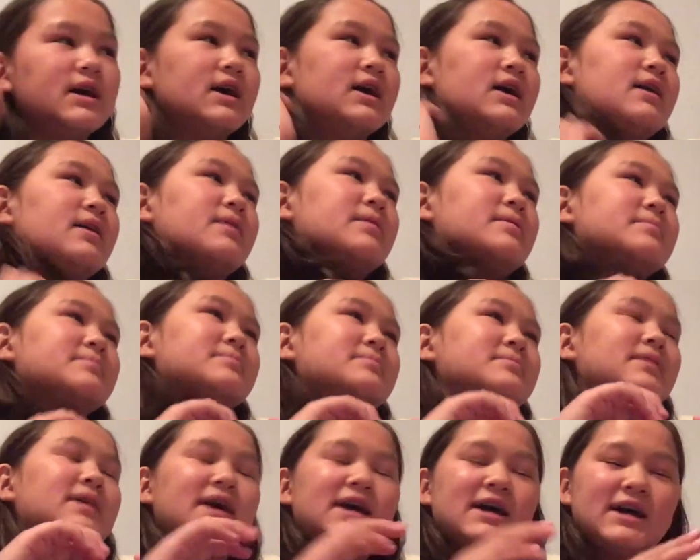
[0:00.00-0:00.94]

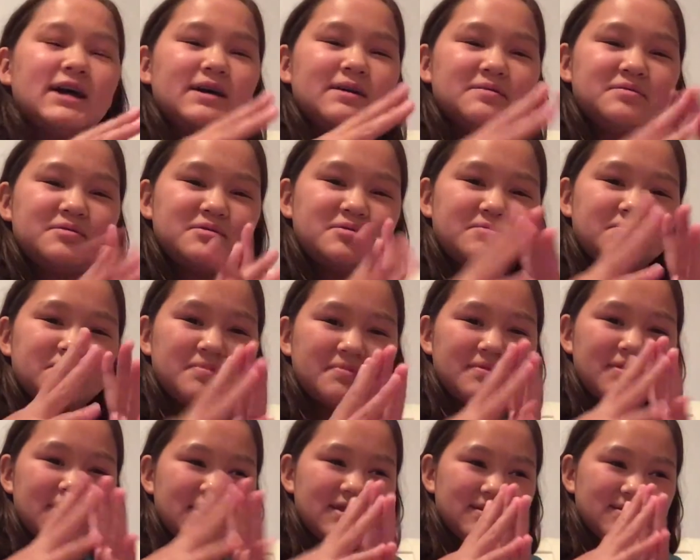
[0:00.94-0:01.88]
Um uh,
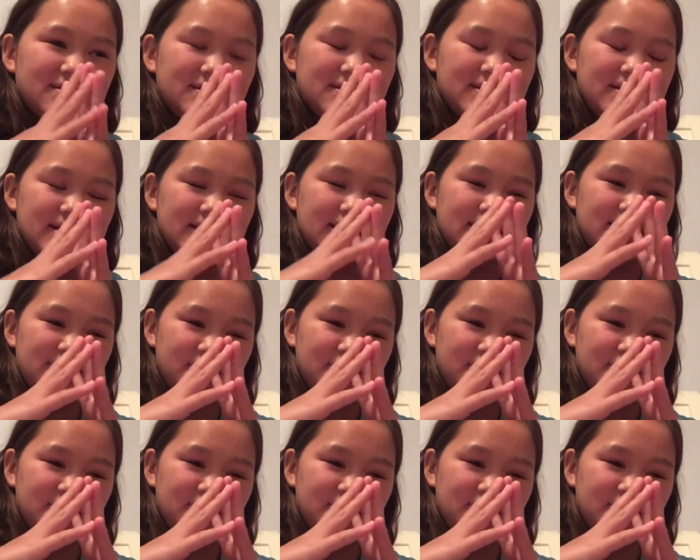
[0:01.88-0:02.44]
uh